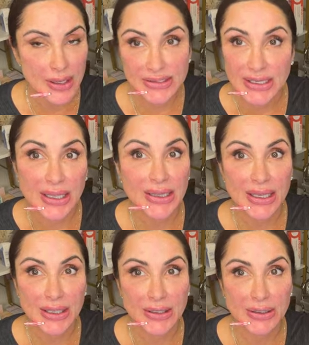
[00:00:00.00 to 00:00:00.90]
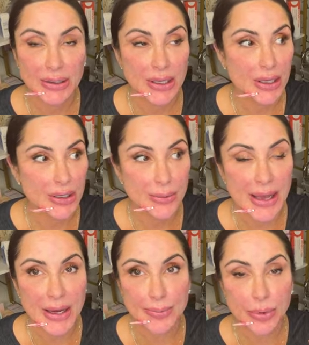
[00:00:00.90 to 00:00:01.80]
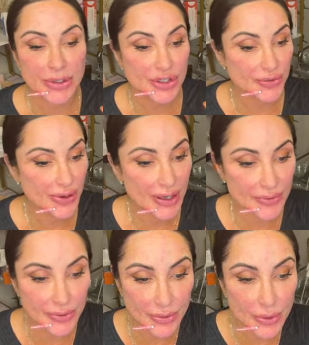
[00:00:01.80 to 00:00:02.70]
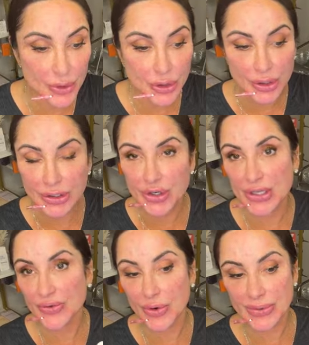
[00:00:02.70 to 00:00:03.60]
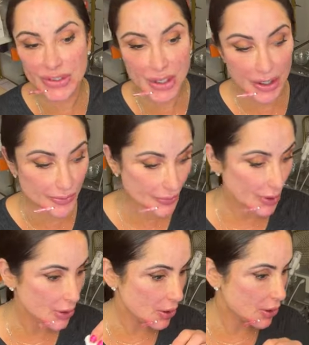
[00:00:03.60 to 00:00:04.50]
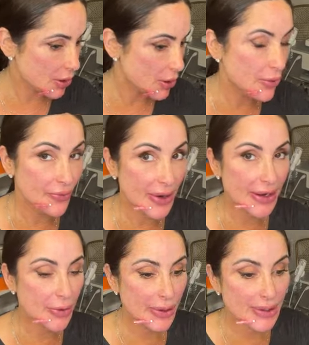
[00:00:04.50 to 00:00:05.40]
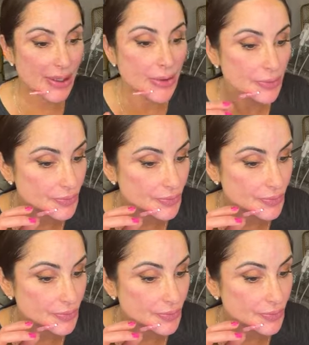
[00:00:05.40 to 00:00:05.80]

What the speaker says: daily at 0.25, you can transform a scar very quickly.